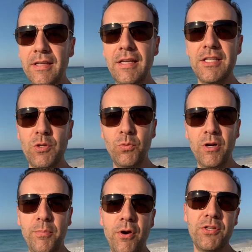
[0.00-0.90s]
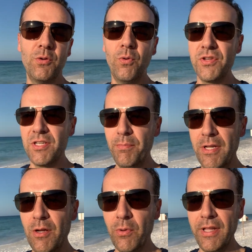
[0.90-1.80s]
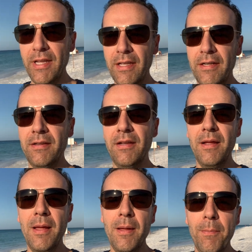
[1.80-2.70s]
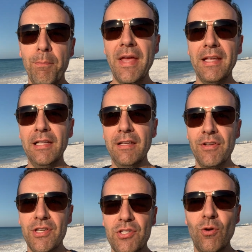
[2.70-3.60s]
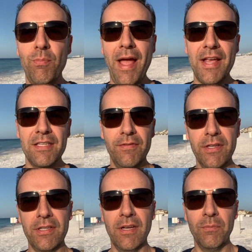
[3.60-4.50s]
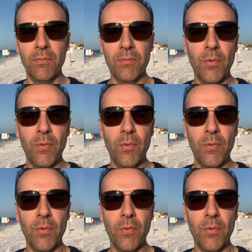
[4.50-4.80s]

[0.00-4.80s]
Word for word: get to where a person wants to be, where they can make a living just on passive income?